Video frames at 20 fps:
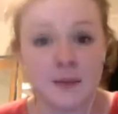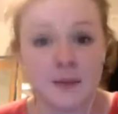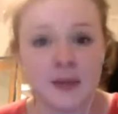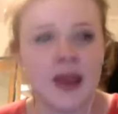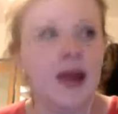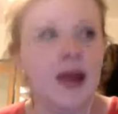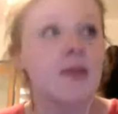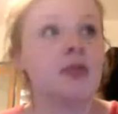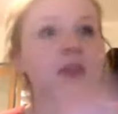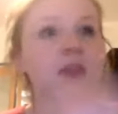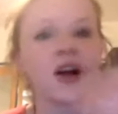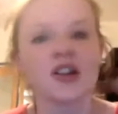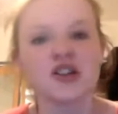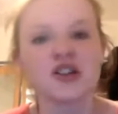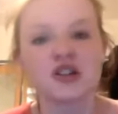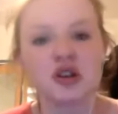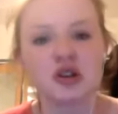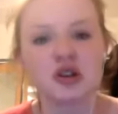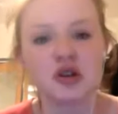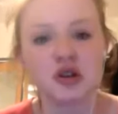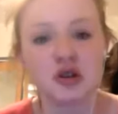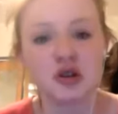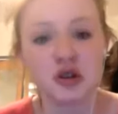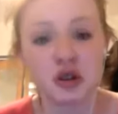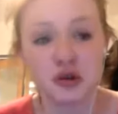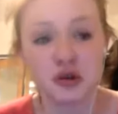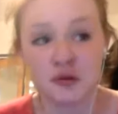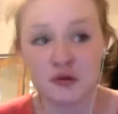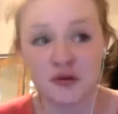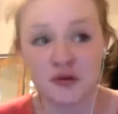I've lost
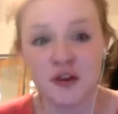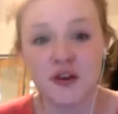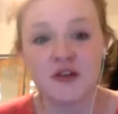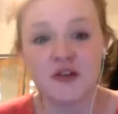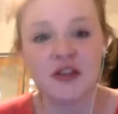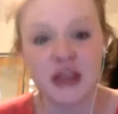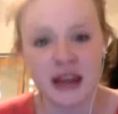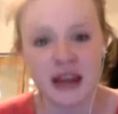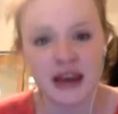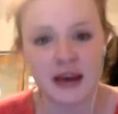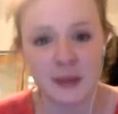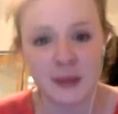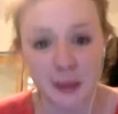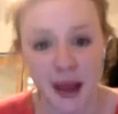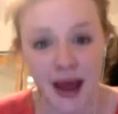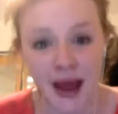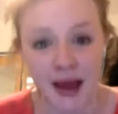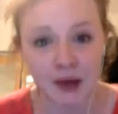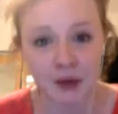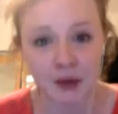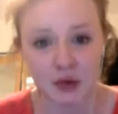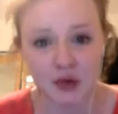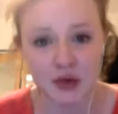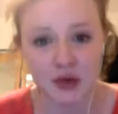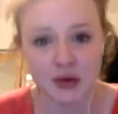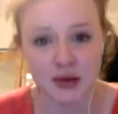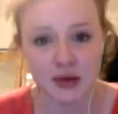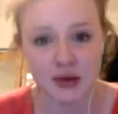15 pounds.